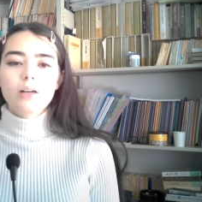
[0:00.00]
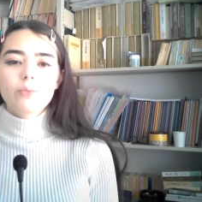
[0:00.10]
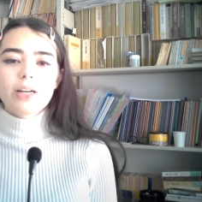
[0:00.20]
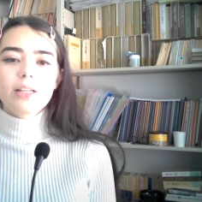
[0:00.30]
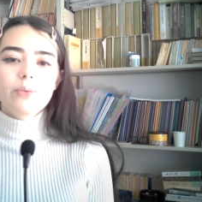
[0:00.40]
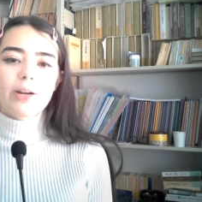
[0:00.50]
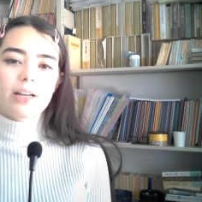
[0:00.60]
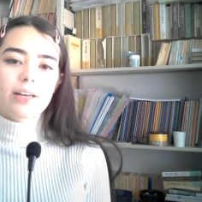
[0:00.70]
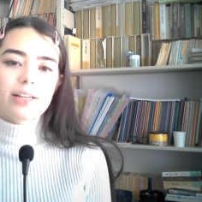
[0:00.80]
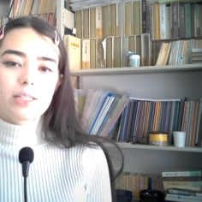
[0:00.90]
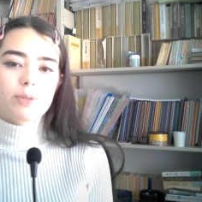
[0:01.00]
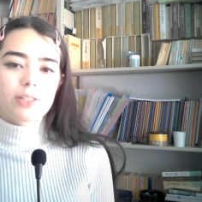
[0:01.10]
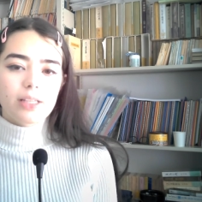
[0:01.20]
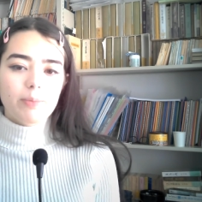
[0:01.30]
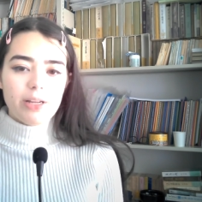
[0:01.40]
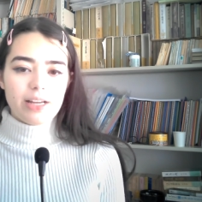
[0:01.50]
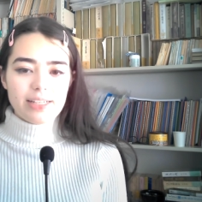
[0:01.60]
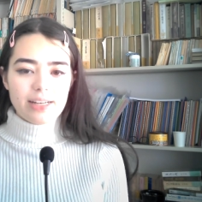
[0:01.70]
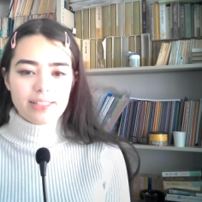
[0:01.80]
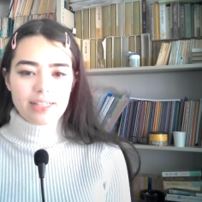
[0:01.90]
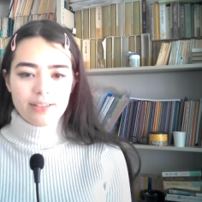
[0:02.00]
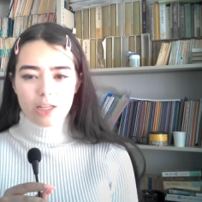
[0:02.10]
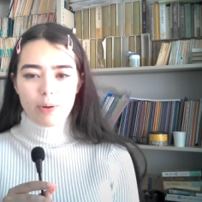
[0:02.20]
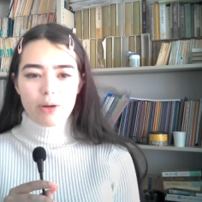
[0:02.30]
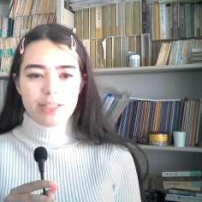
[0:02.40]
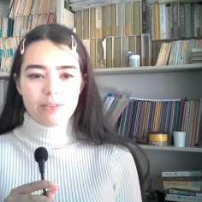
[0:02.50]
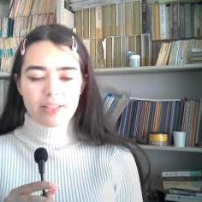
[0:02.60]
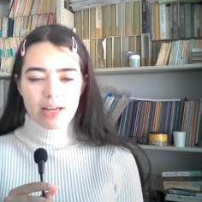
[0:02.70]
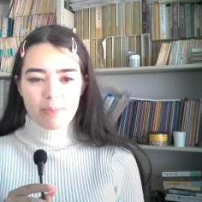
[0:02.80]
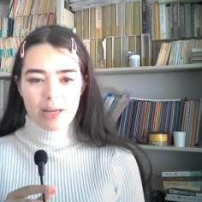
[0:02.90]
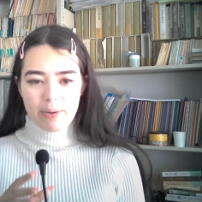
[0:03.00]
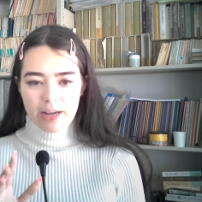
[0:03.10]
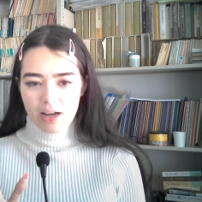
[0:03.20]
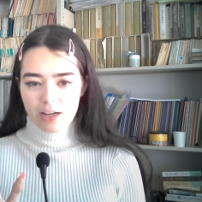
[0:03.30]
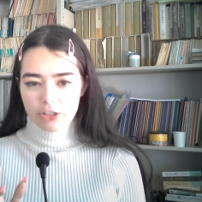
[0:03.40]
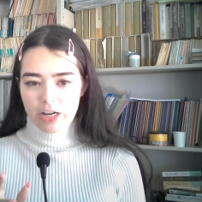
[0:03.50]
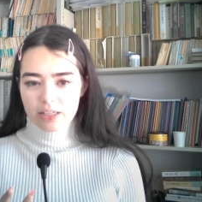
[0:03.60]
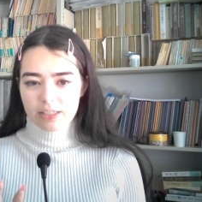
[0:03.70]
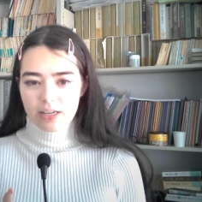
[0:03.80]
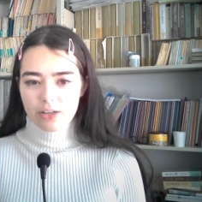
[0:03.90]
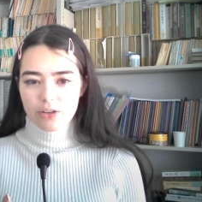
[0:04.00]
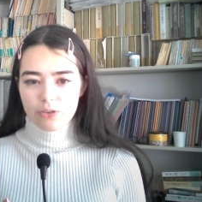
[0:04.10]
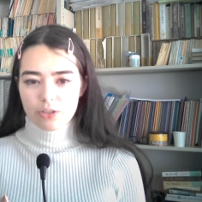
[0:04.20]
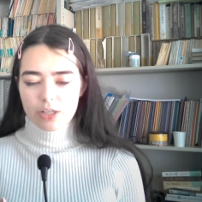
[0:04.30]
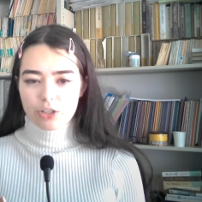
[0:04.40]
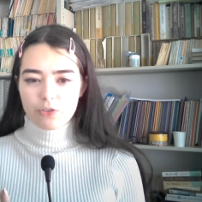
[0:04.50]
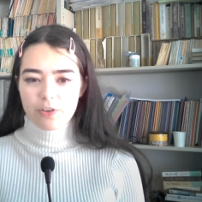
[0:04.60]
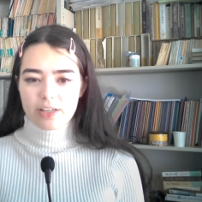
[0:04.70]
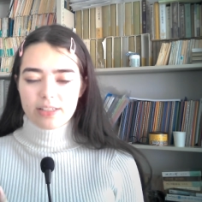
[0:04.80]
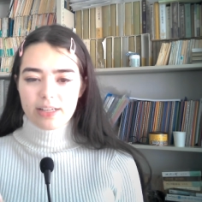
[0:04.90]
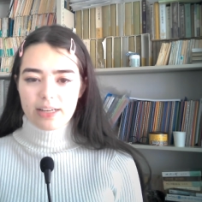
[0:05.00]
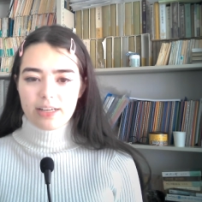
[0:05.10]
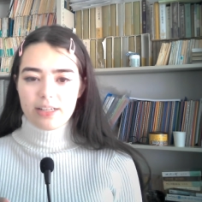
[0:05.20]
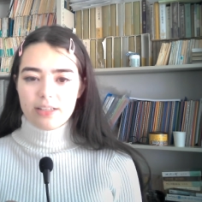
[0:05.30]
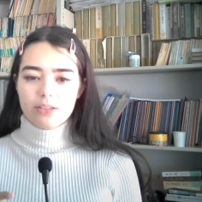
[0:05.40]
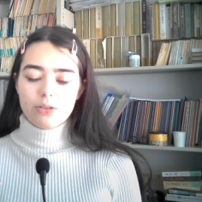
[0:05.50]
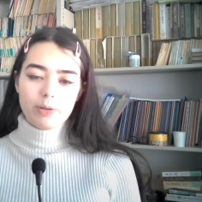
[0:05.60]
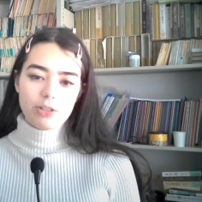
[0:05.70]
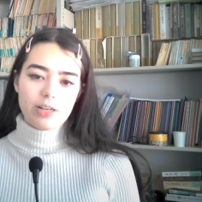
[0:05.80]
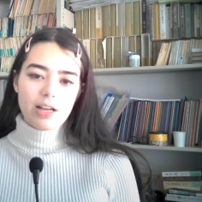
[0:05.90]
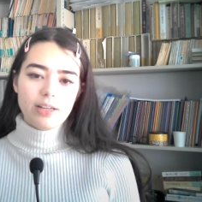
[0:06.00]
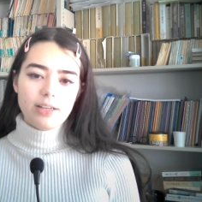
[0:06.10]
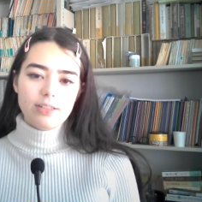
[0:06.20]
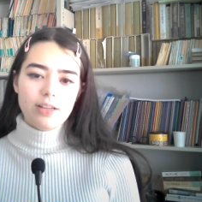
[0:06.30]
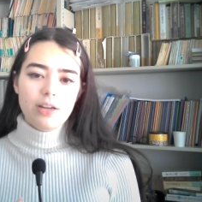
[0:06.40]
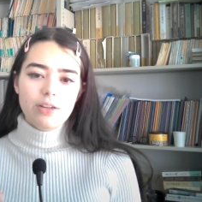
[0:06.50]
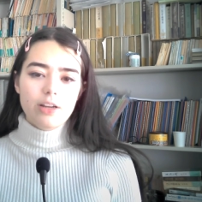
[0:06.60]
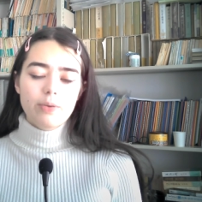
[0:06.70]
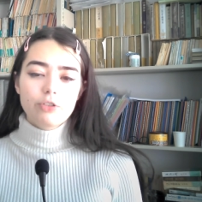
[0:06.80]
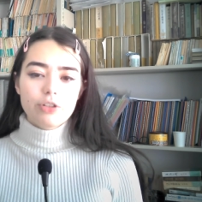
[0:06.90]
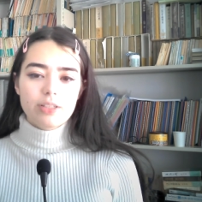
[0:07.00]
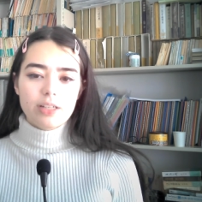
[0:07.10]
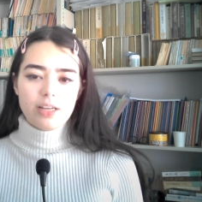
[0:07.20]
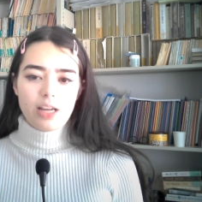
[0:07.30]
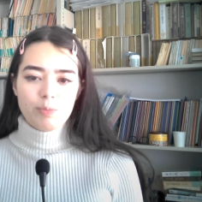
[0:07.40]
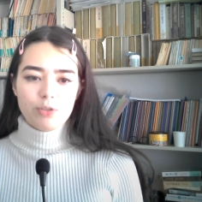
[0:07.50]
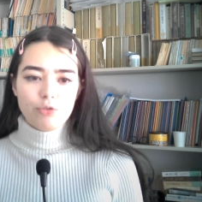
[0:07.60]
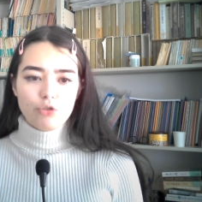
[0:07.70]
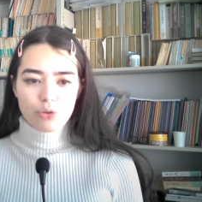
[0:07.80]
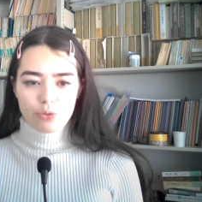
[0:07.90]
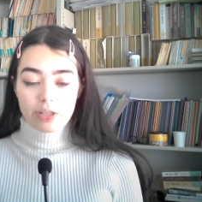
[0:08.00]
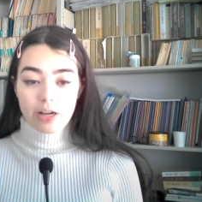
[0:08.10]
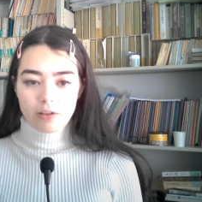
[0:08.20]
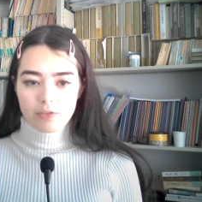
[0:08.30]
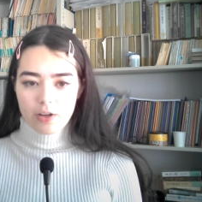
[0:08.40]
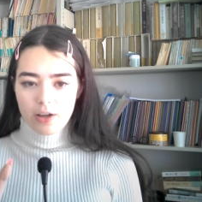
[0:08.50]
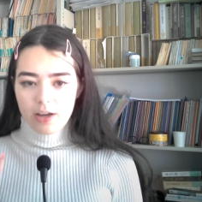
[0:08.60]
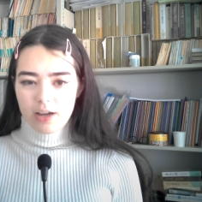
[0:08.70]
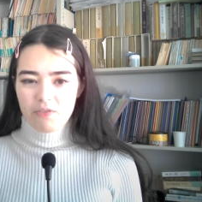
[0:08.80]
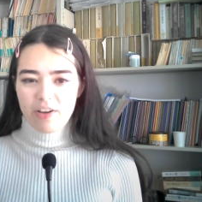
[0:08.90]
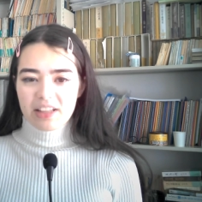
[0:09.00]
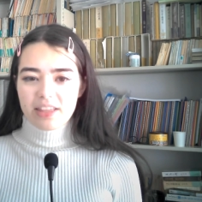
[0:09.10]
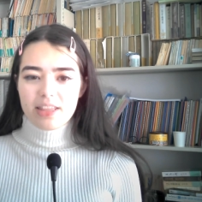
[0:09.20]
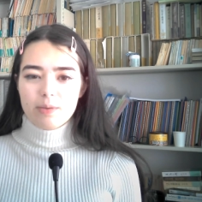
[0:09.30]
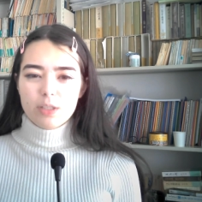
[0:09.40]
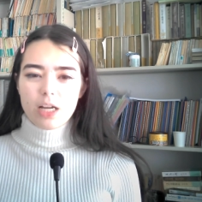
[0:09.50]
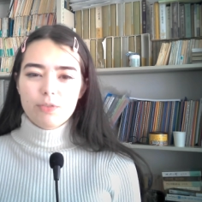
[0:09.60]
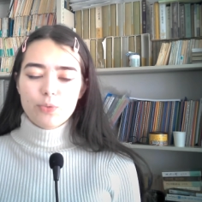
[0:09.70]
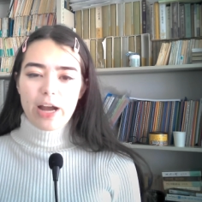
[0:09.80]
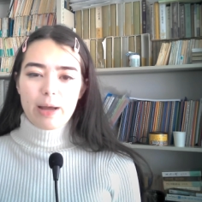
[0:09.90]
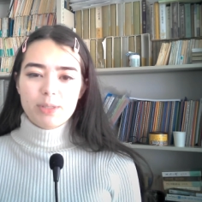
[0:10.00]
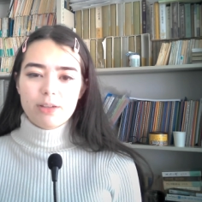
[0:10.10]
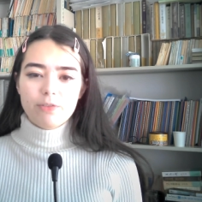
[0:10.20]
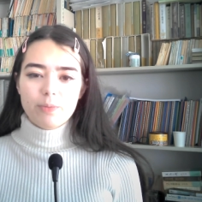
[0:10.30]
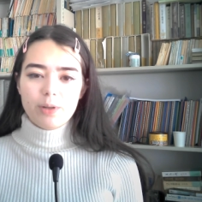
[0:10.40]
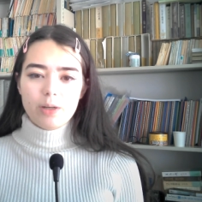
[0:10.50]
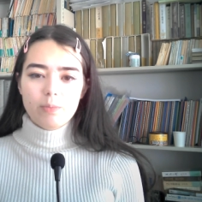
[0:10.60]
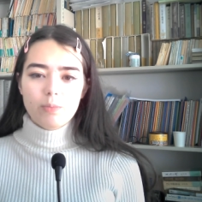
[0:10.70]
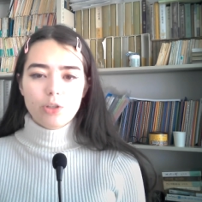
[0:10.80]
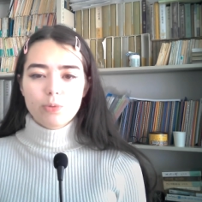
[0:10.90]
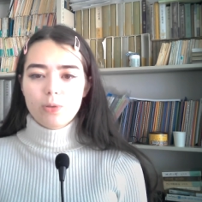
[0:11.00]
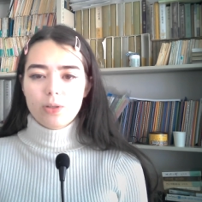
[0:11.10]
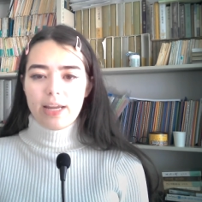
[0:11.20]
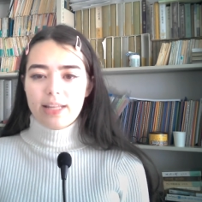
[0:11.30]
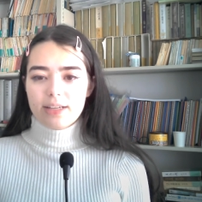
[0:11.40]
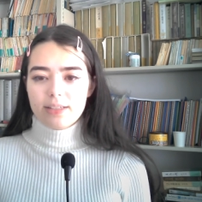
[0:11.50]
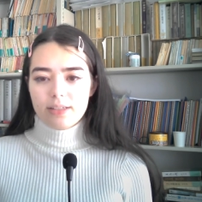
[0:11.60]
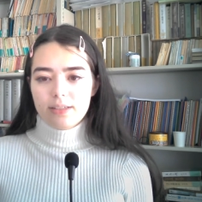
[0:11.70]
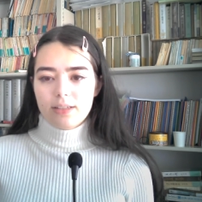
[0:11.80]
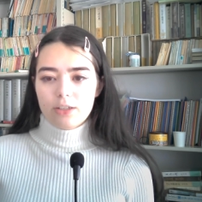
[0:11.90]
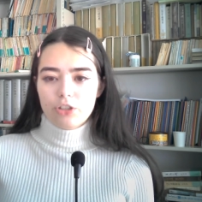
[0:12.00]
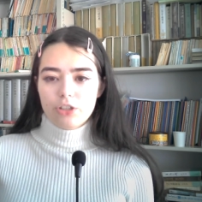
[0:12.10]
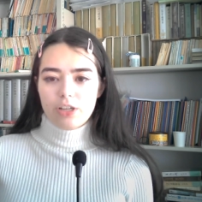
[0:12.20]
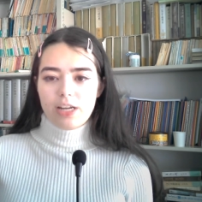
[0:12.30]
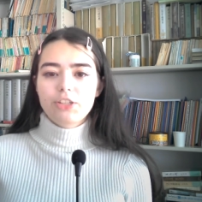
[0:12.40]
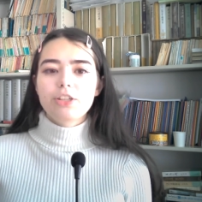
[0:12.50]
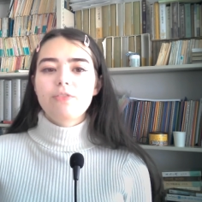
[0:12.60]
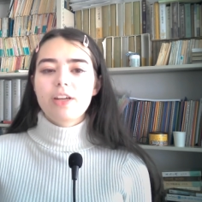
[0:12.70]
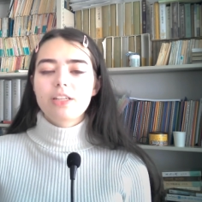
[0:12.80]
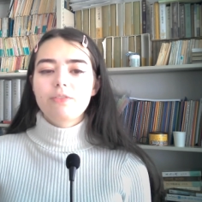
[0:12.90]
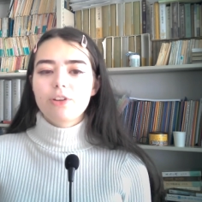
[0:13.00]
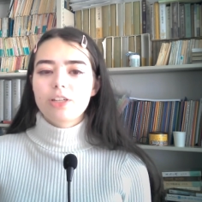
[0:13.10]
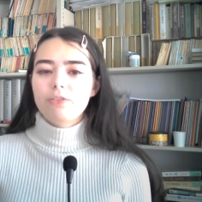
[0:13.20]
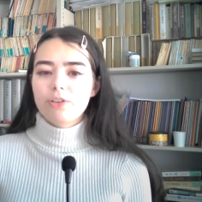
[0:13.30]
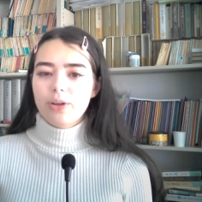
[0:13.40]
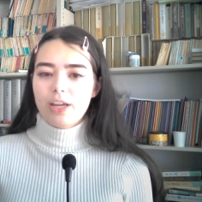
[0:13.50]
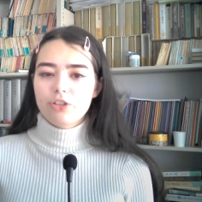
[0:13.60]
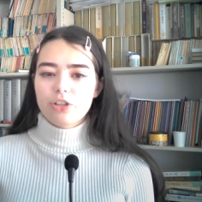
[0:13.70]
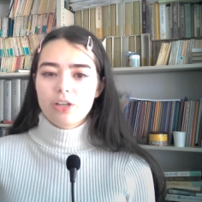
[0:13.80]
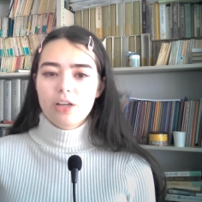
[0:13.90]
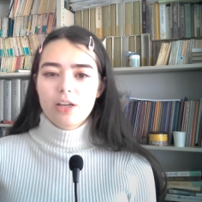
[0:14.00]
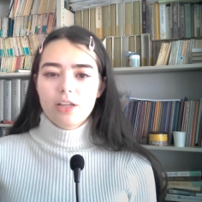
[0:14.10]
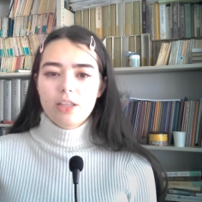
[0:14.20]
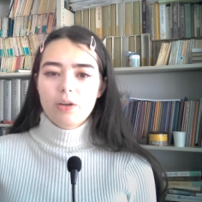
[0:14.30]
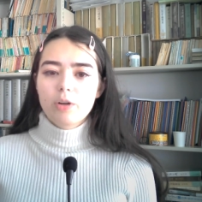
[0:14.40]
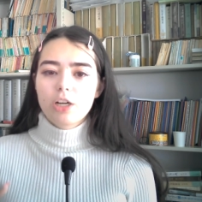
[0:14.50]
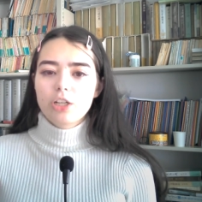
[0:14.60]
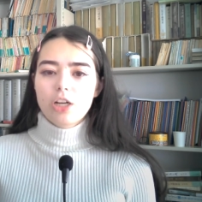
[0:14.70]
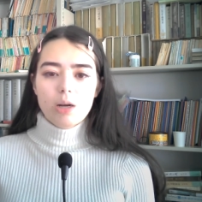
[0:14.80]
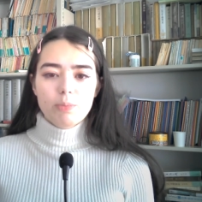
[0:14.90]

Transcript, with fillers: a readily recognizable celebrity identity. The poets of Tenmei, by contrast, had no such fixed identities or personalities, no intrinsic names, no true selves. In fact, they themselves were absent from their multiple aliases, such each invented for a different occasion. They were non